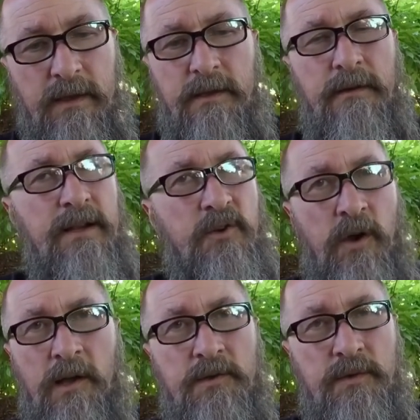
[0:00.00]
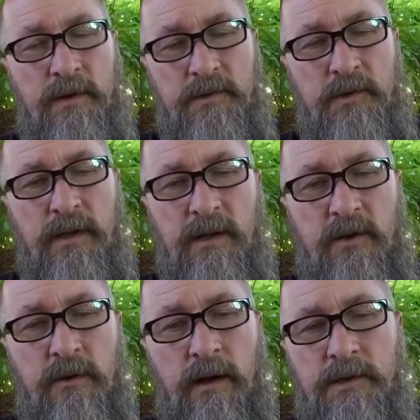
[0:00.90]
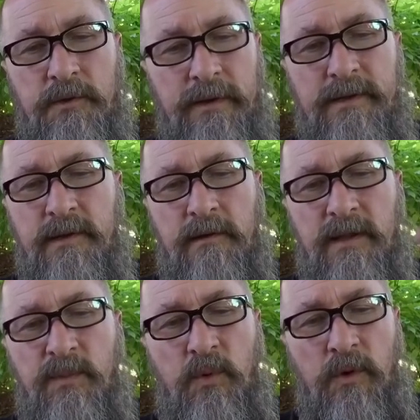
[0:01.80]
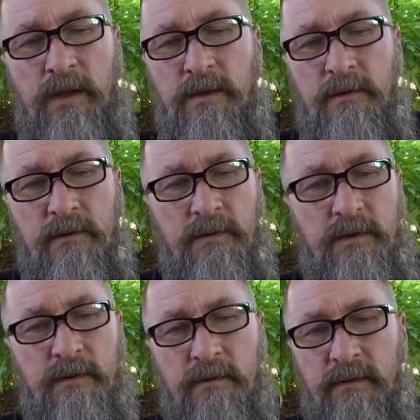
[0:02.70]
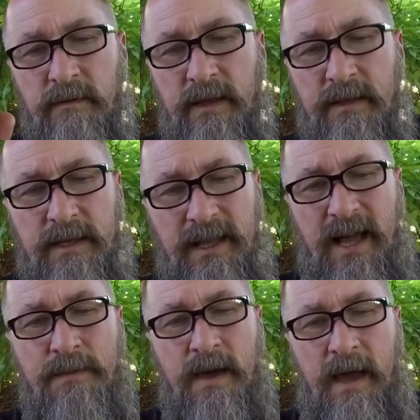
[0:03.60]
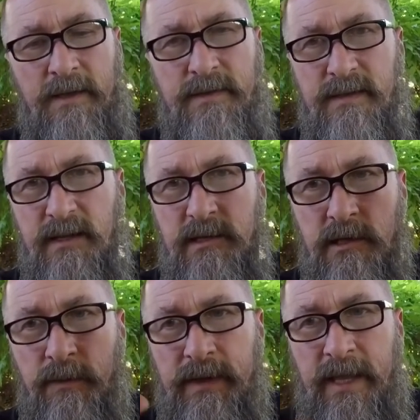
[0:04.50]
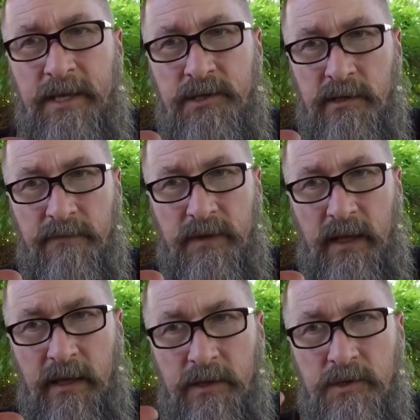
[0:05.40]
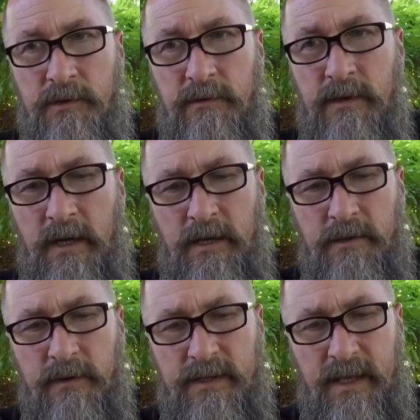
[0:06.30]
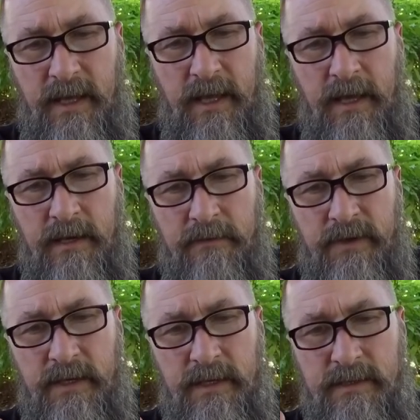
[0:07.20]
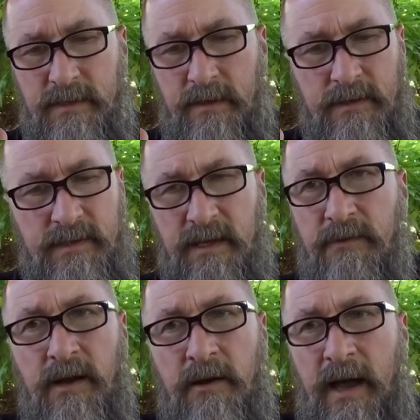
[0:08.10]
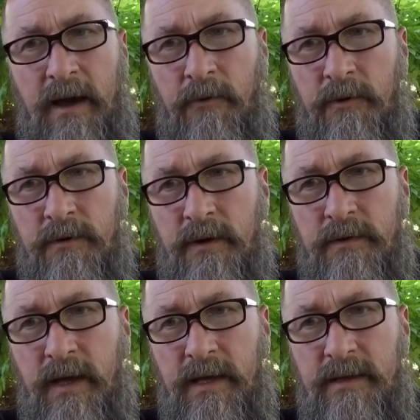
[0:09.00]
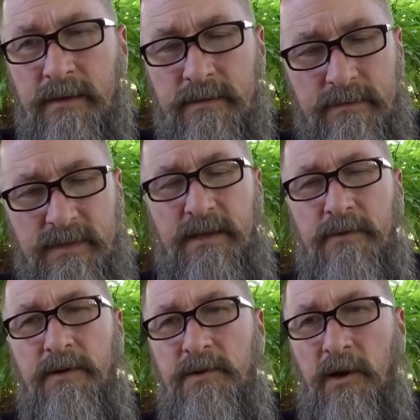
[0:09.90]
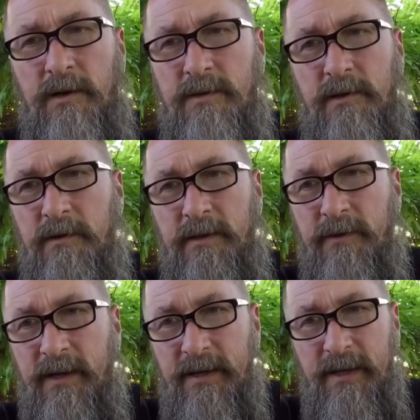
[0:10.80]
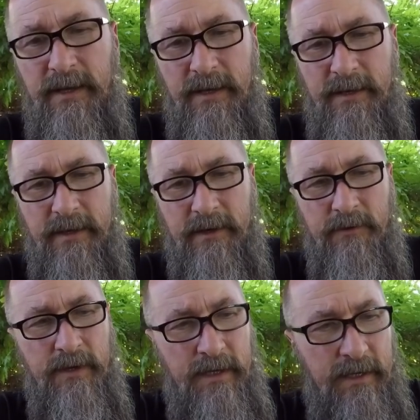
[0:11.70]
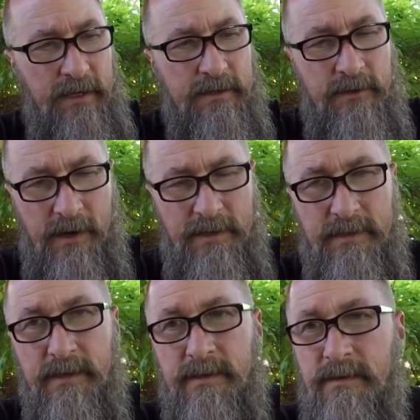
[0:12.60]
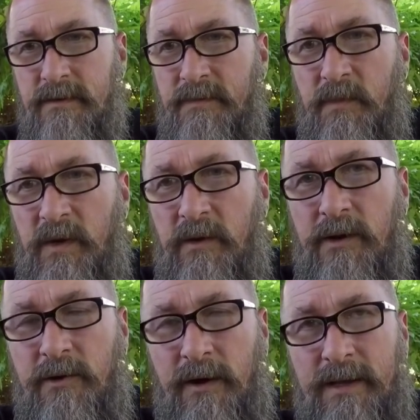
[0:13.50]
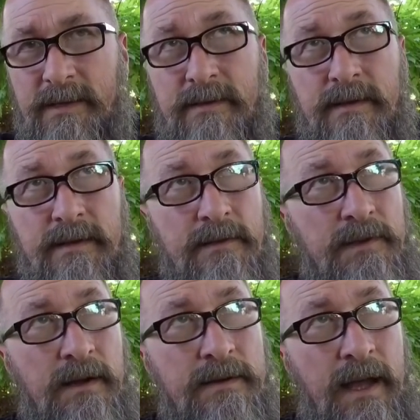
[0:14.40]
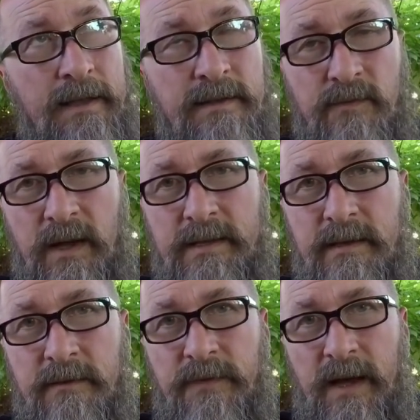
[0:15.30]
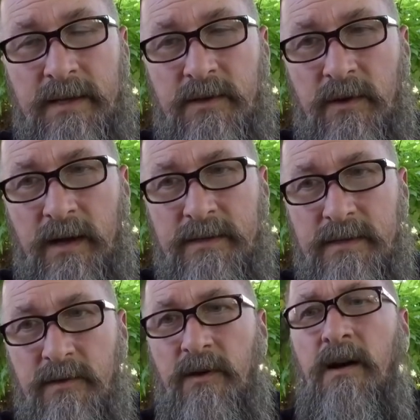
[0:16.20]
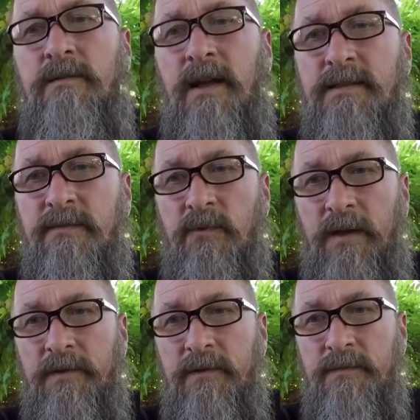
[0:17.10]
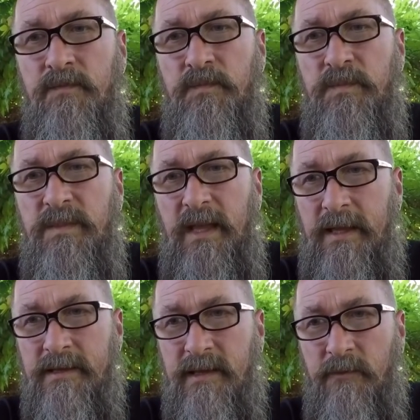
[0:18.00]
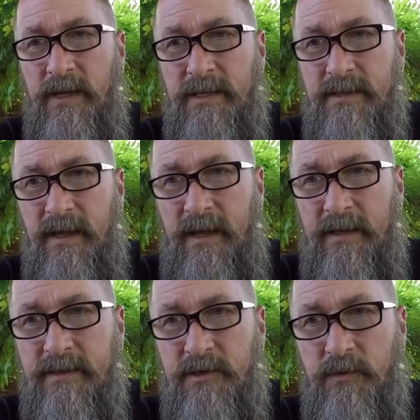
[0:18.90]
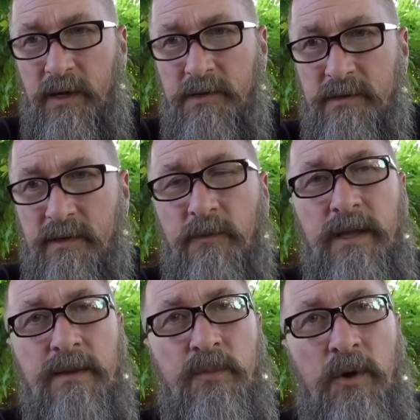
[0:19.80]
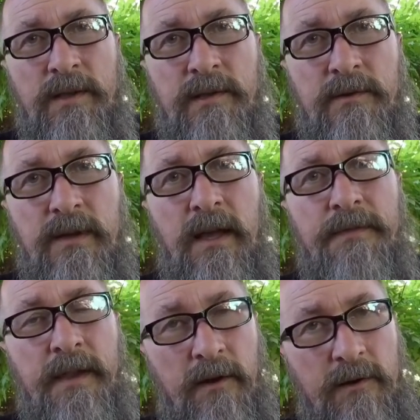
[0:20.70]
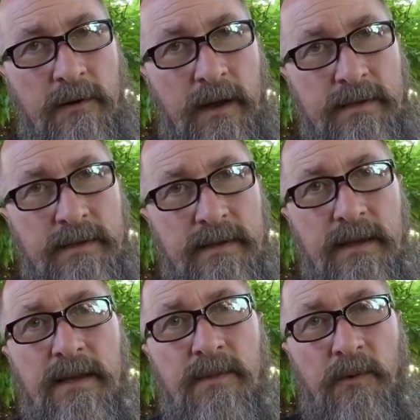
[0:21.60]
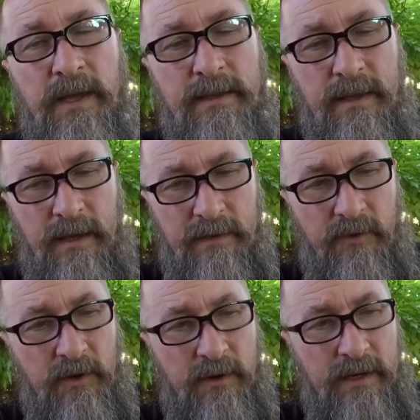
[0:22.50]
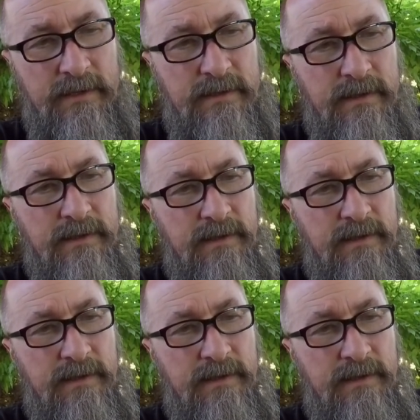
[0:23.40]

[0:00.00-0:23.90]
You're at a crossroads, you're at a crux, you're at a turning point, you're at the climax. It's a culmination of things. You're at the head of it. It's a 0 hour, okay? 0 dark 30, right? You know, crisis. I mean, we know what crisis is. There's all kinds of ways to define crisis, or all kinds of rather things that we could say in situations that we could point to that are crisis, but we get the idea of what crisis is.